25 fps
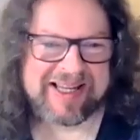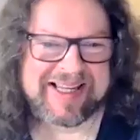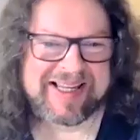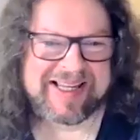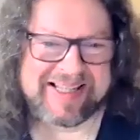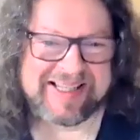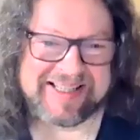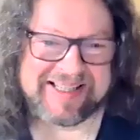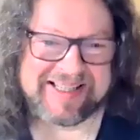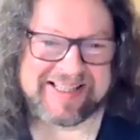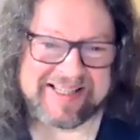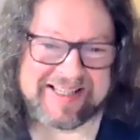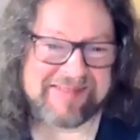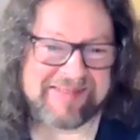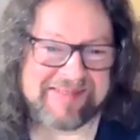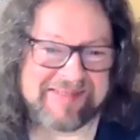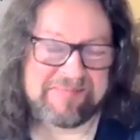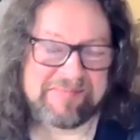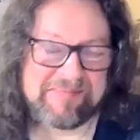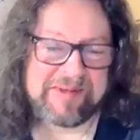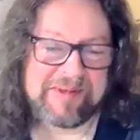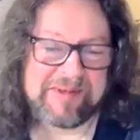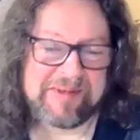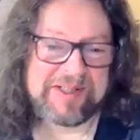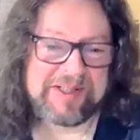
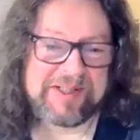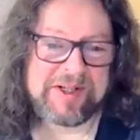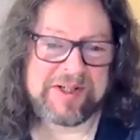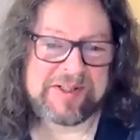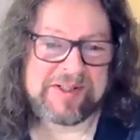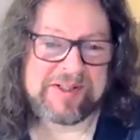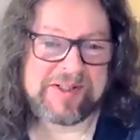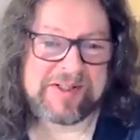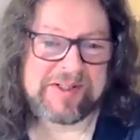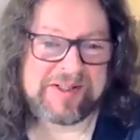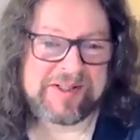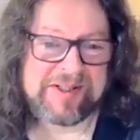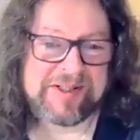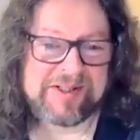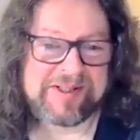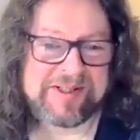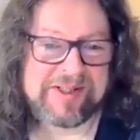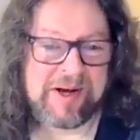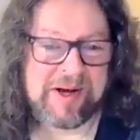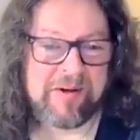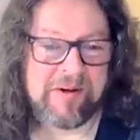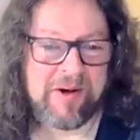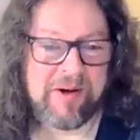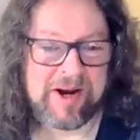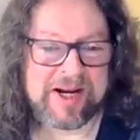it's just
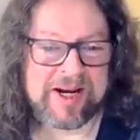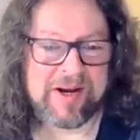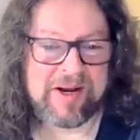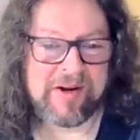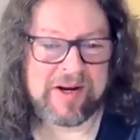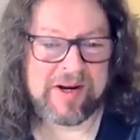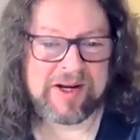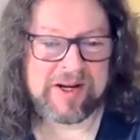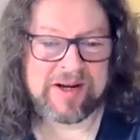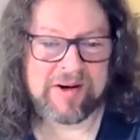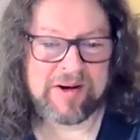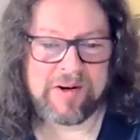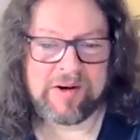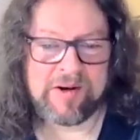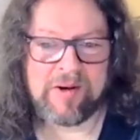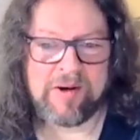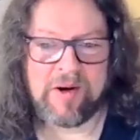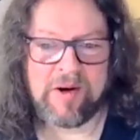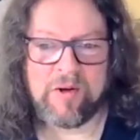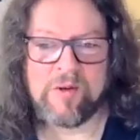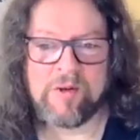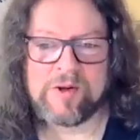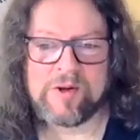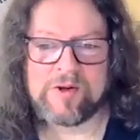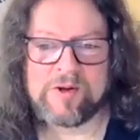so iconic. I
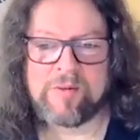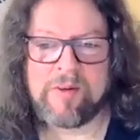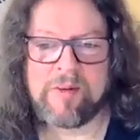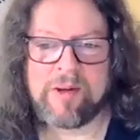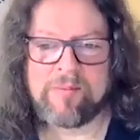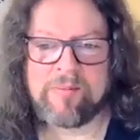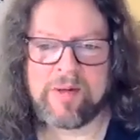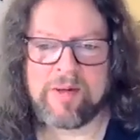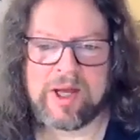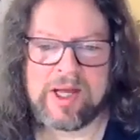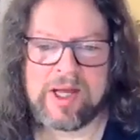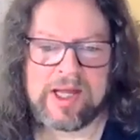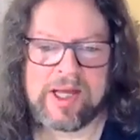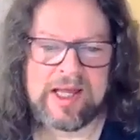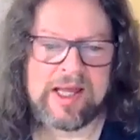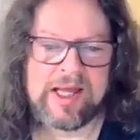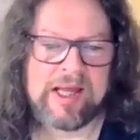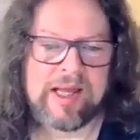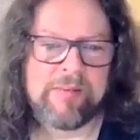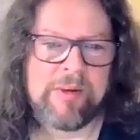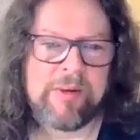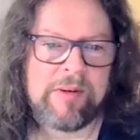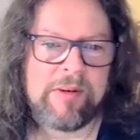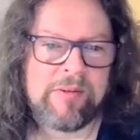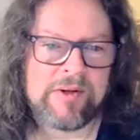always remember
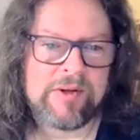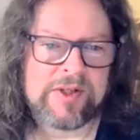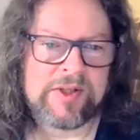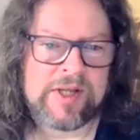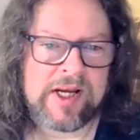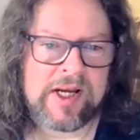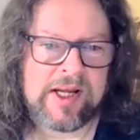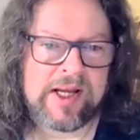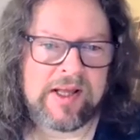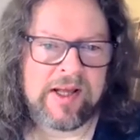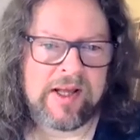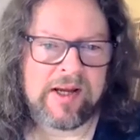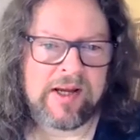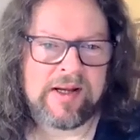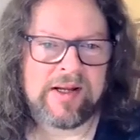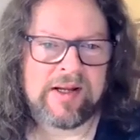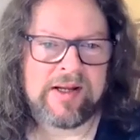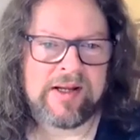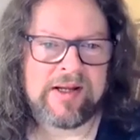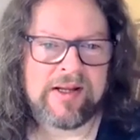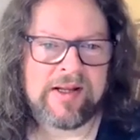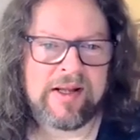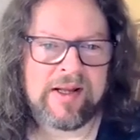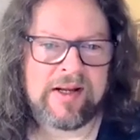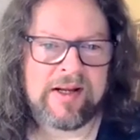people say
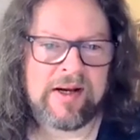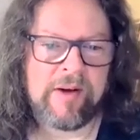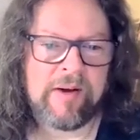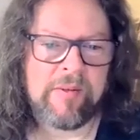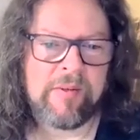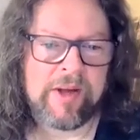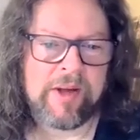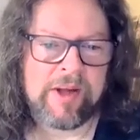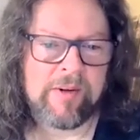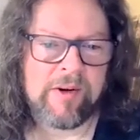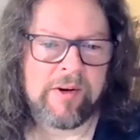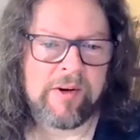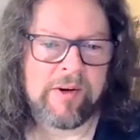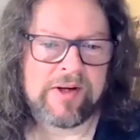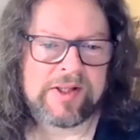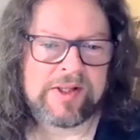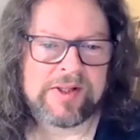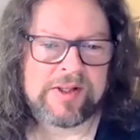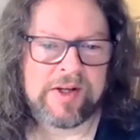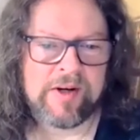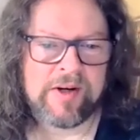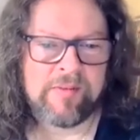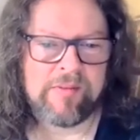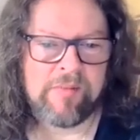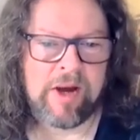they know where they were at
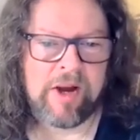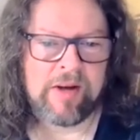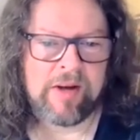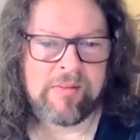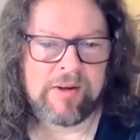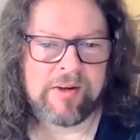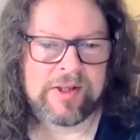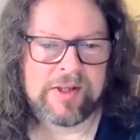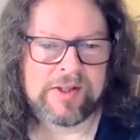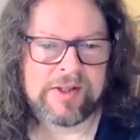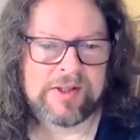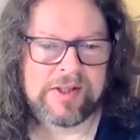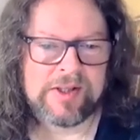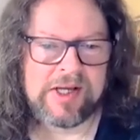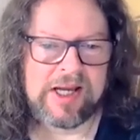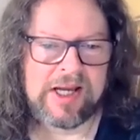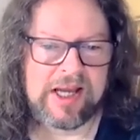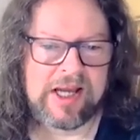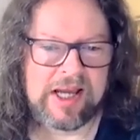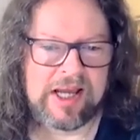certain moments.